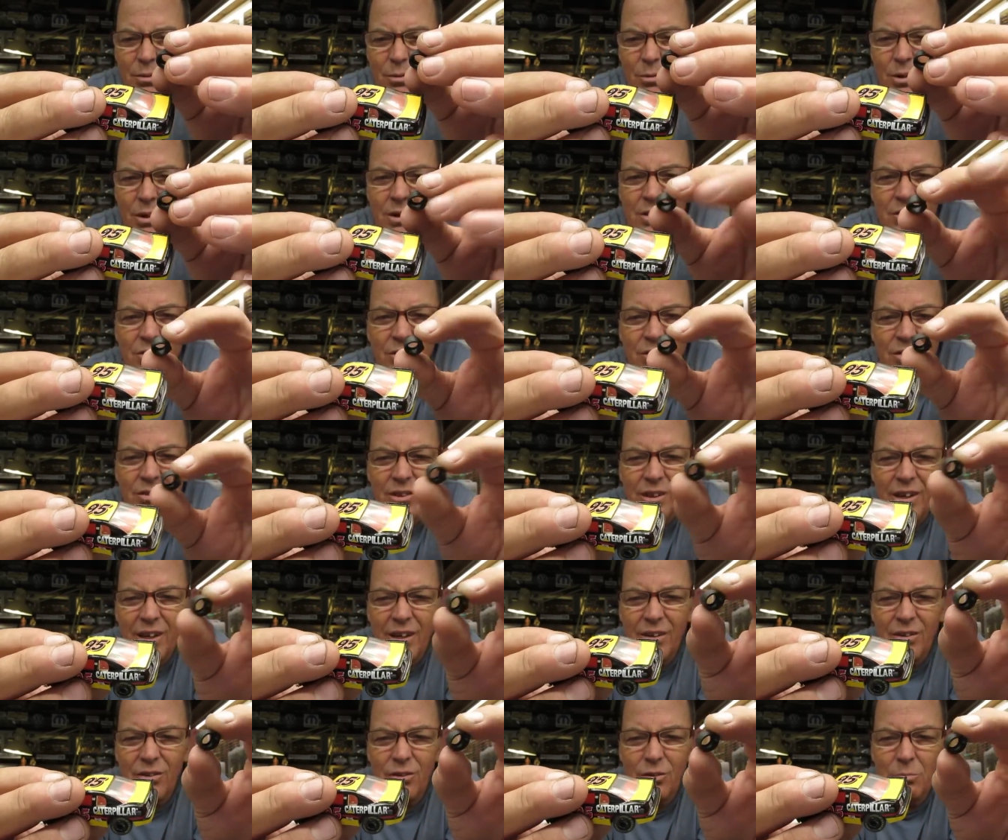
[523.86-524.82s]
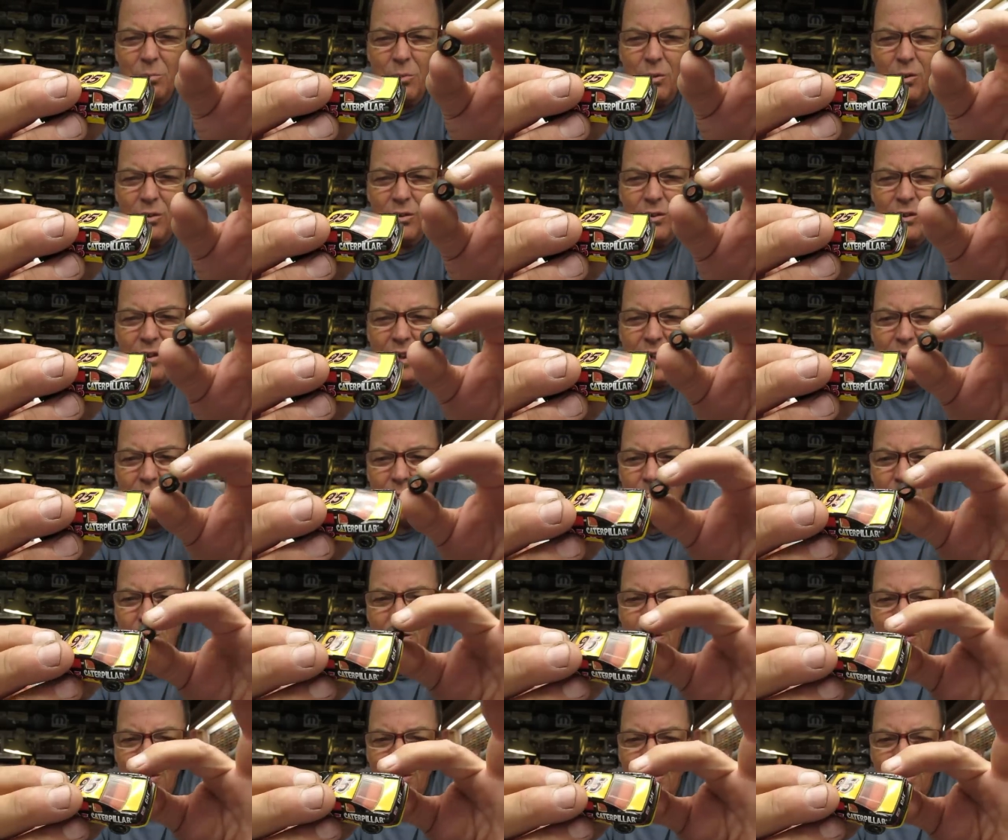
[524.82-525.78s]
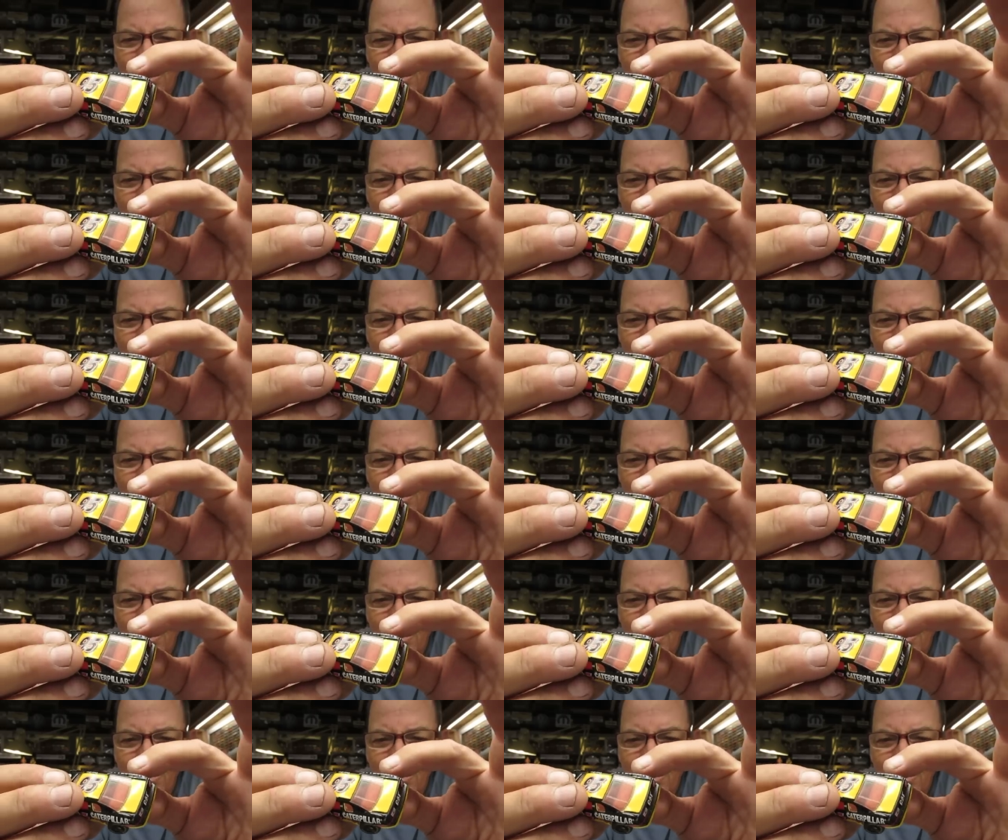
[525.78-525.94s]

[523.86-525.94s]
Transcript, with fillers: Why is this tire a smaller diameter?